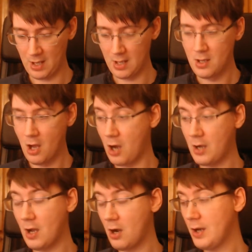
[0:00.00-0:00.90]
I
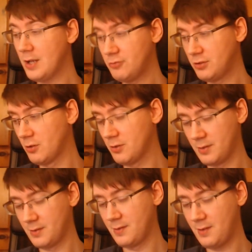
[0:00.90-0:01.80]
actually
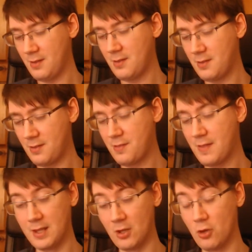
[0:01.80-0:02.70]
think a
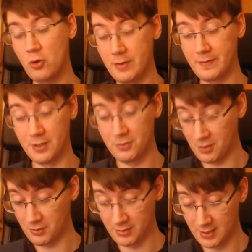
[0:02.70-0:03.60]
lot of this doesn't
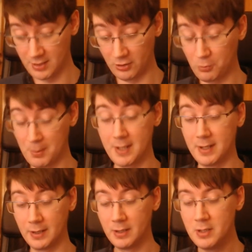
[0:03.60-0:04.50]
need explaining,
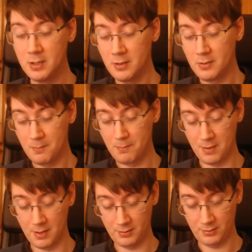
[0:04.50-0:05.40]
but